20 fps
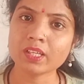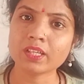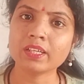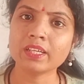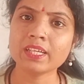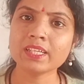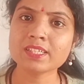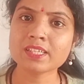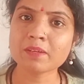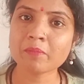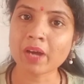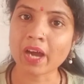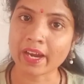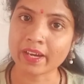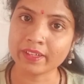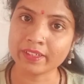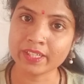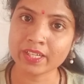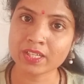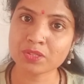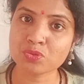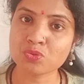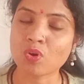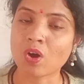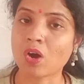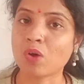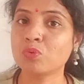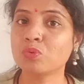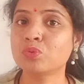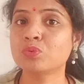get some ideas to
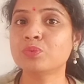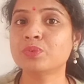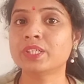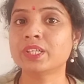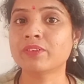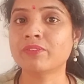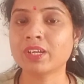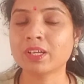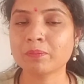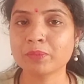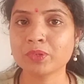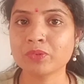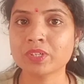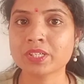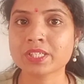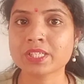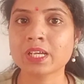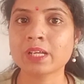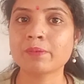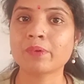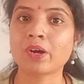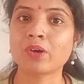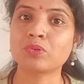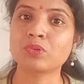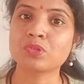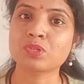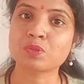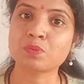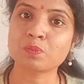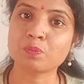how to develop yourself, how
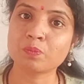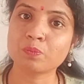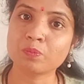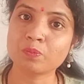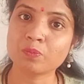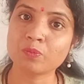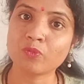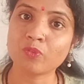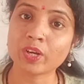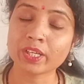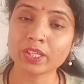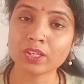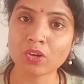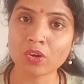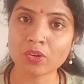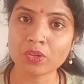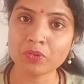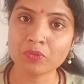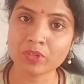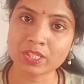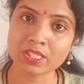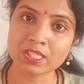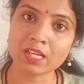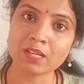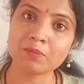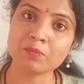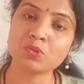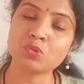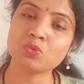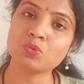to working on
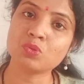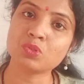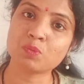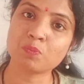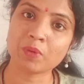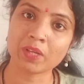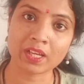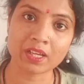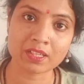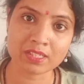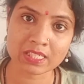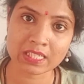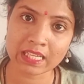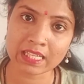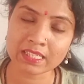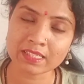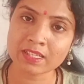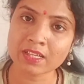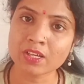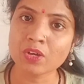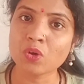yourself to speaking skills.